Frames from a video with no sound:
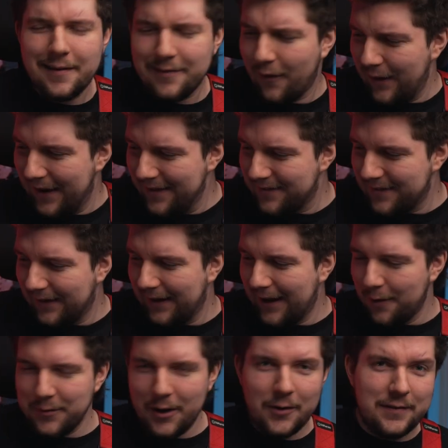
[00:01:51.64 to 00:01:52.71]
So instantly
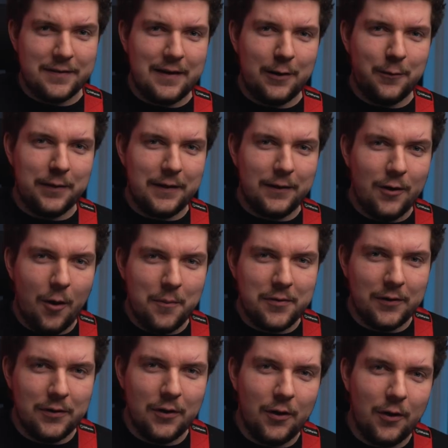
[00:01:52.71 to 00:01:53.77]
I'm noticing with the knobs
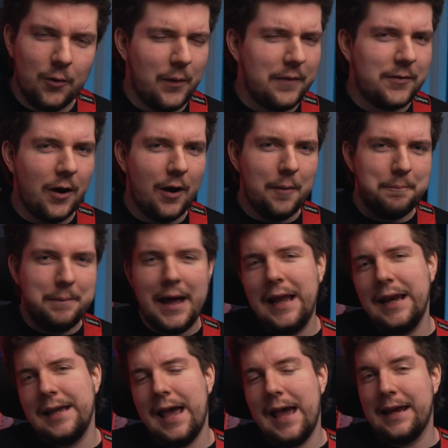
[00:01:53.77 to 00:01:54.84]
at noon, we've got
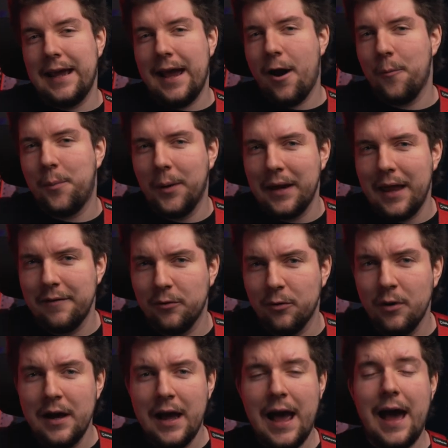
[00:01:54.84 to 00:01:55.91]
barely any output
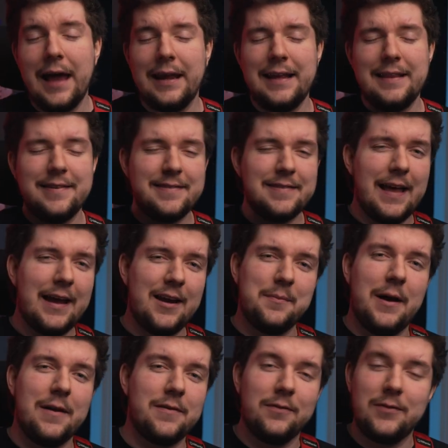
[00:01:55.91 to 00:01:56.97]
level and insane
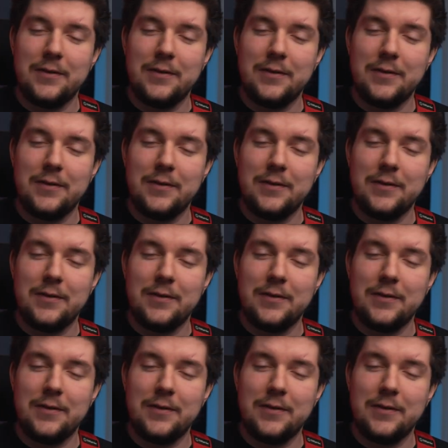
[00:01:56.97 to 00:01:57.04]
amounts of